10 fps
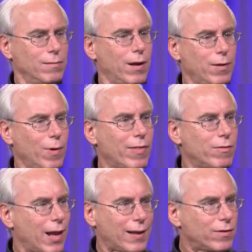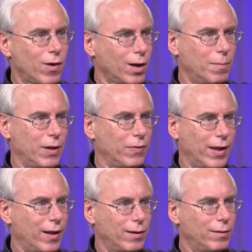no, I'd rather not talk about
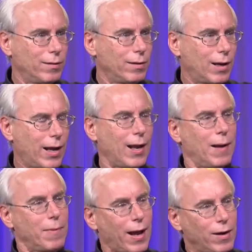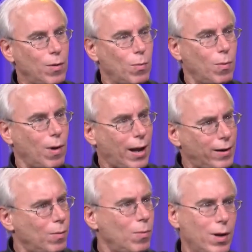that. Mm -hmm. I, I, I, don't, I
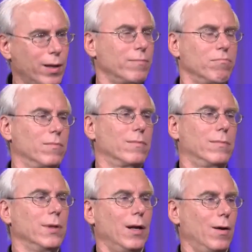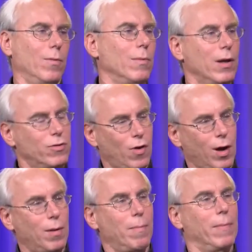don't want to, you know,
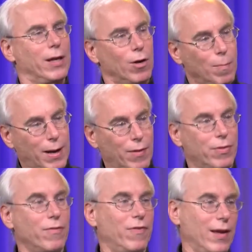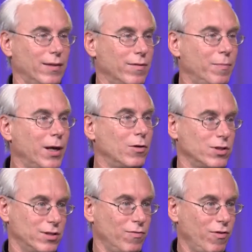talk hear about the faith of my
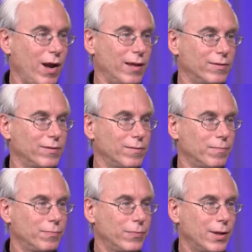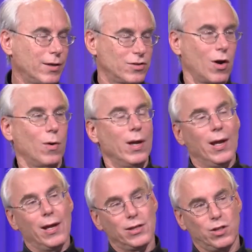Christian friends. So,
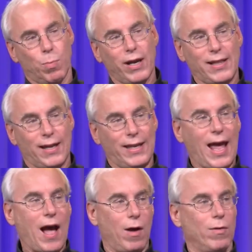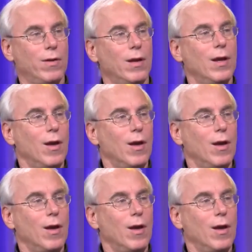if you break that down,